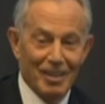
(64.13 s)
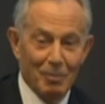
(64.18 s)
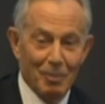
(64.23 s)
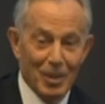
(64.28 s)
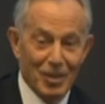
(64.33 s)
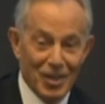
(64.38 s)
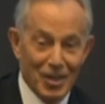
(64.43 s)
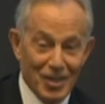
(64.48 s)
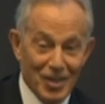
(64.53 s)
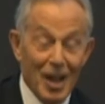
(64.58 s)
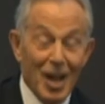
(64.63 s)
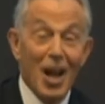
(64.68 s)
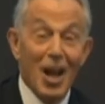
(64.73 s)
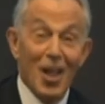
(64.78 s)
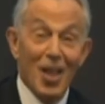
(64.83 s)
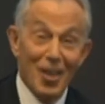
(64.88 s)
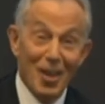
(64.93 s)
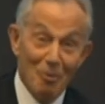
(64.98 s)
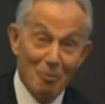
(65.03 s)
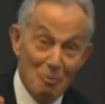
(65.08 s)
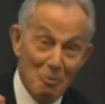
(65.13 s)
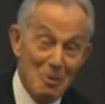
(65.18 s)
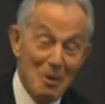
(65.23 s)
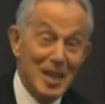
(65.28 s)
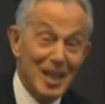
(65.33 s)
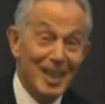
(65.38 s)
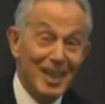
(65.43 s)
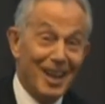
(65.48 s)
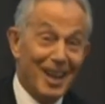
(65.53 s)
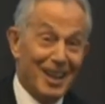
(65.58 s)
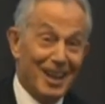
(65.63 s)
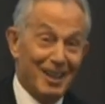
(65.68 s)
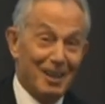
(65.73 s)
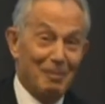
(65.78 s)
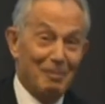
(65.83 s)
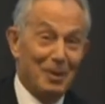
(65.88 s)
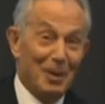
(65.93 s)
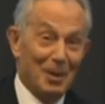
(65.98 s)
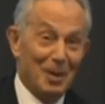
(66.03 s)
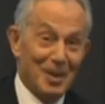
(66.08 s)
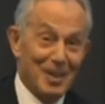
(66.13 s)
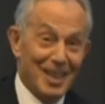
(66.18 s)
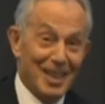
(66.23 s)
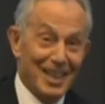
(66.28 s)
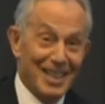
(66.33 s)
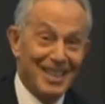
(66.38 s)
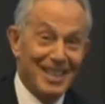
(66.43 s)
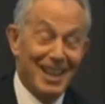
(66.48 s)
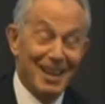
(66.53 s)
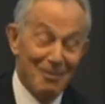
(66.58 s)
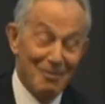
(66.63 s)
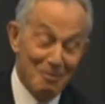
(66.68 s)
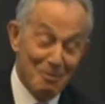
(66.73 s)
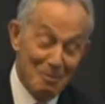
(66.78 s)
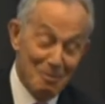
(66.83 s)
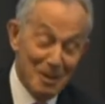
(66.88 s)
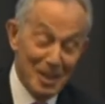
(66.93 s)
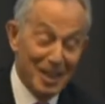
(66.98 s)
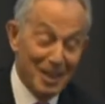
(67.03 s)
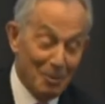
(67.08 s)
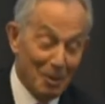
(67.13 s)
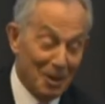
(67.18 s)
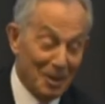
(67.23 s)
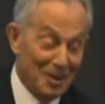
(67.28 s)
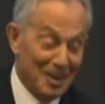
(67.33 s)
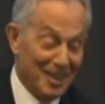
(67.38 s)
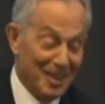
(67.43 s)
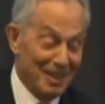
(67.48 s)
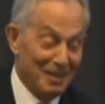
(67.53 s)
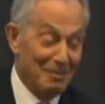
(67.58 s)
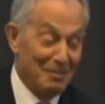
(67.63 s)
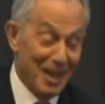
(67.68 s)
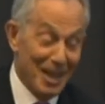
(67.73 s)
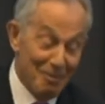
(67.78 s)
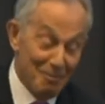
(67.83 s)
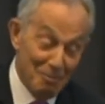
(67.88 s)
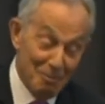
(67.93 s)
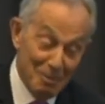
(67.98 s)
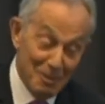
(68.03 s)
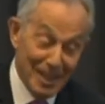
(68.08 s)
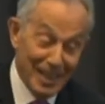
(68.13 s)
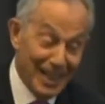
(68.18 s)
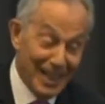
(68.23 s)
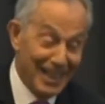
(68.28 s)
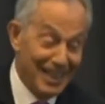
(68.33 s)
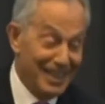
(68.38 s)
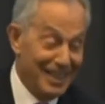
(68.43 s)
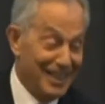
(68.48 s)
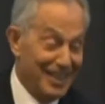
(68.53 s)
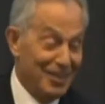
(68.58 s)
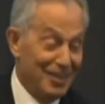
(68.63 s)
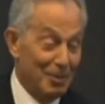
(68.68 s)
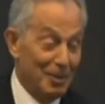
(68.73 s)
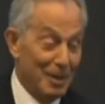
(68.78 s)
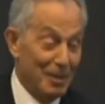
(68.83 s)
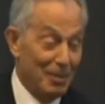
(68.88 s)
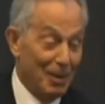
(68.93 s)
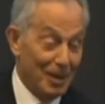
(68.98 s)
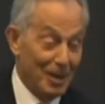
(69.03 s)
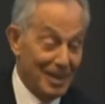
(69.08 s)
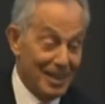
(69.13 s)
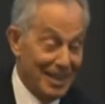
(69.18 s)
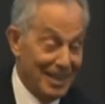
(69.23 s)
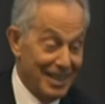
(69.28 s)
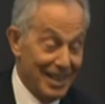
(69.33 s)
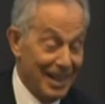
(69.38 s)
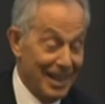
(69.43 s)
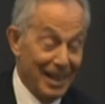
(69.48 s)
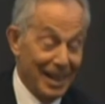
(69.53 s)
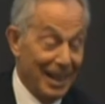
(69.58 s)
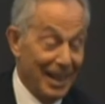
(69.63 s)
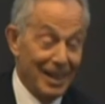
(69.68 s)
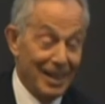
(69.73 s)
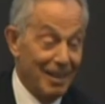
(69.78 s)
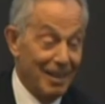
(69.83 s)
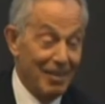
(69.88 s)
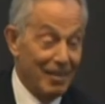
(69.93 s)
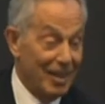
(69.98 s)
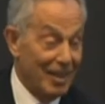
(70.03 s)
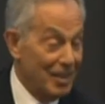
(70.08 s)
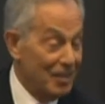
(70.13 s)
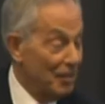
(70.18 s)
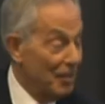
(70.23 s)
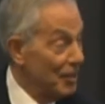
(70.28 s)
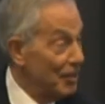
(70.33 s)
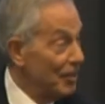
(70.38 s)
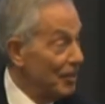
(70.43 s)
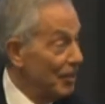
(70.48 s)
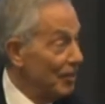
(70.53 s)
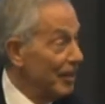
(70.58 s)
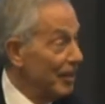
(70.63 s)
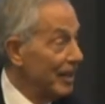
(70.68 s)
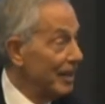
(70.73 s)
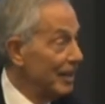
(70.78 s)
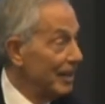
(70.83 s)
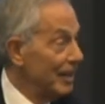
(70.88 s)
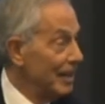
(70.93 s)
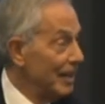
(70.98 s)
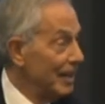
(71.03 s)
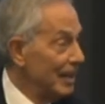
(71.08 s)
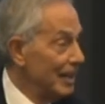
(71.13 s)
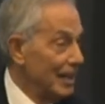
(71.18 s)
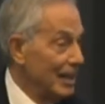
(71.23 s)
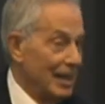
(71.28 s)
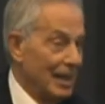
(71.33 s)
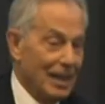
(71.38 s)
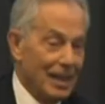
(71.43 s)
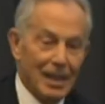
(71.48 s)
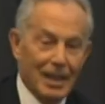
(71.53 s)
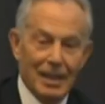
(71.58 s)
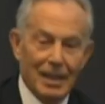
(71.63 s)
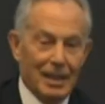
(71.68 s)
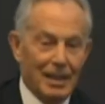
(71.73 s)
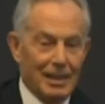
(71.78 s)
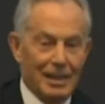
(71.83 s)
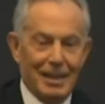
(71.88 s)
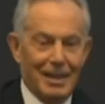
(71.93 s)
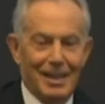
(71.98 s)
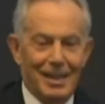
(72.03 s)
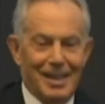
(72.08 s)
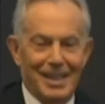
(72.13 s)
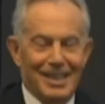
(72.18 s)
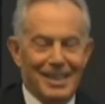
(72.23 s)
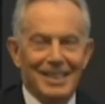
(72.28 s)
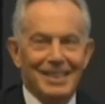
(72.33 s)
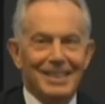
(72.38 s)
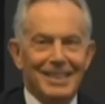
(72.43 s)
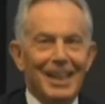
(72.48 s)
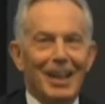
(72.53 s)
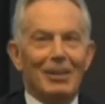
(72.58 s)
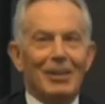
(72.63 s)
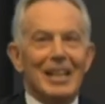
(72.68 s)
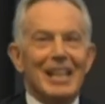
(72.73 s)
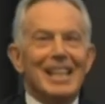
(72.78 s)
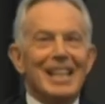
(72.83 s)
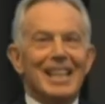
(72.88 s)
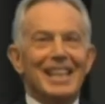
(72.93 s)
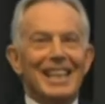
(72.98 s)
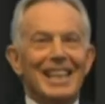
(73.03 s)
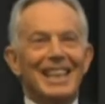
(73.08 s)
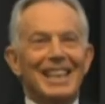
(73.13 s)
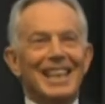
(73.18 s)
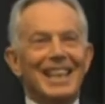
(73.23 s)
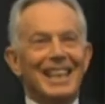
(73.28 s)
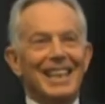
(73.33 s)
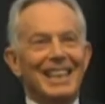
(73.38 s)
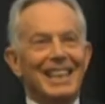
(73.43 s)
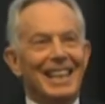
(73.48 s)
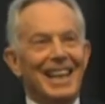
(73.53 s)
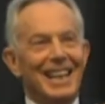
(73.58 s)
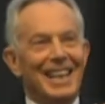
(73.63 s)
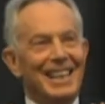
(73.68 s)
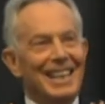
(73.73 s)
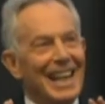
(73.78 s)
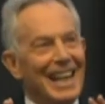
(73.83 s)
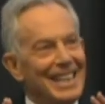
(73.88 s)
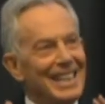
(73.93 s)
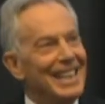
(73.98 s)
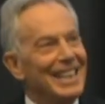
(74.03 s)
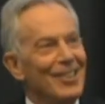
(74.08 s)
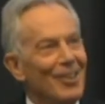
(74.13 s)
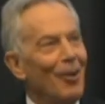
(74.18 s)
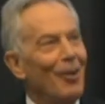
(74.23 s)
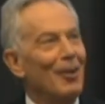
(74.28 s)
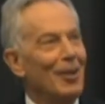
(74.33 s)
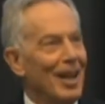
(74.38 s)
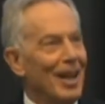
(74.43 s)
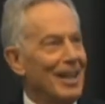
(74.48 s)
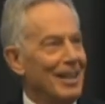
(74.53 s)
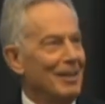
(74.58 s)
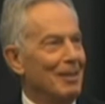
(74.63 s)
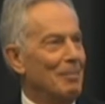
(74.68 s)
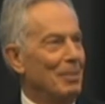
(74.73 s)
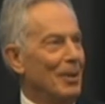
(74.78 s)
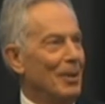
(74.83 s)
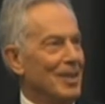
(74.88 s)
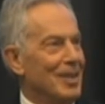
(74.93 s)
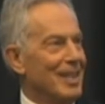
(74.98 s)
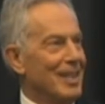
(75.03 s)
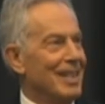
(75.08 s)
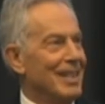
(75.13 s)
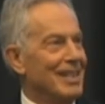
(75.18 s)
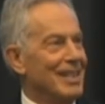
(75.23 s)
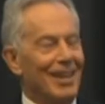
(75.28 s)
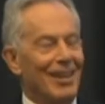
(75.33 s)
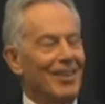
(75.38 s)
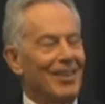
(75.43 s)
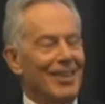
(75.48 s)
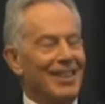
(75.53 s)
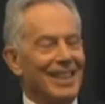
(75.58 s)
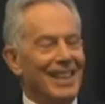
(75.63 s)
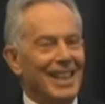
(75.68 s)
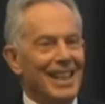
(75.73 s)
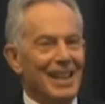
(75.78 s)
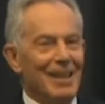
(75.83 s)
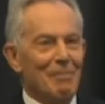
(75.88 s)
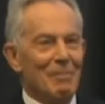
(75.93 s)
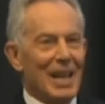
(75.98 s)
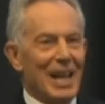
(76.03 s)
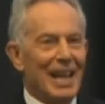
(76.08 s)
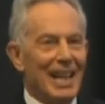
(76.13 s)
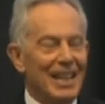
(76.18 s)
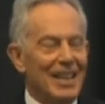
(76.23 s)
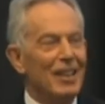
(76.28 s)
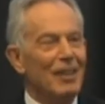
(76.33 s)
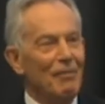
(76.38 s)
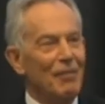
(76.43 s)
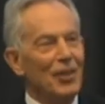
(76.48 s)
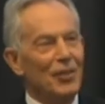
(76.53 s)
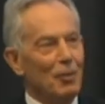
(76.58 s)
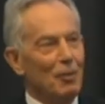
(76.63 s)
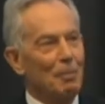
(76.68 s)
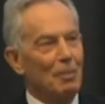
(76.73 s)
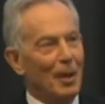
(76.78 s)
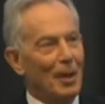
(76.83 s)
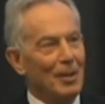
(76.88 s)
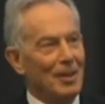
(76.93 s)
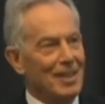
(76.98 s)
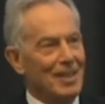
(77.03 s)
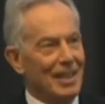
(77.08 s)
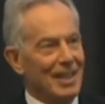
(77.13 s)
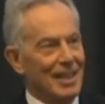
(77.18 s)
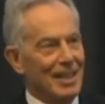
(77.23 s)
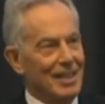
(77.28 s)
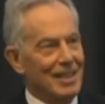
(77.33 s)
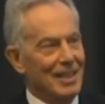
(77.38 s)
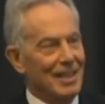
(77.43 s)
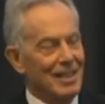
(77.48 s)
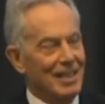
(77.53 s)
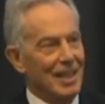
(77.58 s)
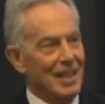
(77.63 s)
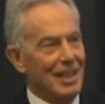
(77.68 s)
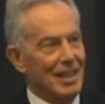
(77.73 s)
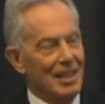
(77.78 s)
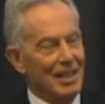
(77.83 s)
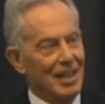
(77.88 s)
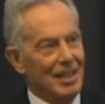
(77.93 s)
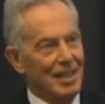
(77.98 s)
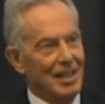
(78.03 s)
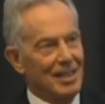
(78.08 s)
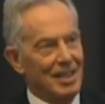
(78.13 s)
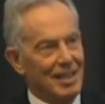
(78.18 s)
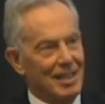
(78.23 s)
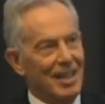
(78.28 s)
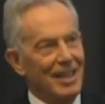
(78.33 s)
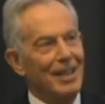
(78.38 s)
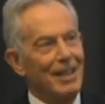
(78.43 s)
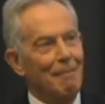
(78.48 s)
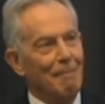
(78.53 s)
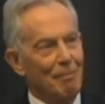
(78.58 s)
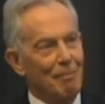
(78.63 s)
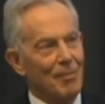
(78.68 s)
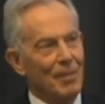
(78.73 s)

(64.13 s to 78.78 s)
which is they really liked our policies, they really wanted them, they really hated the Tory policies, and I don't know, they just voted Tory. No, they did not like the policies. Individual policies, you see, there's a thing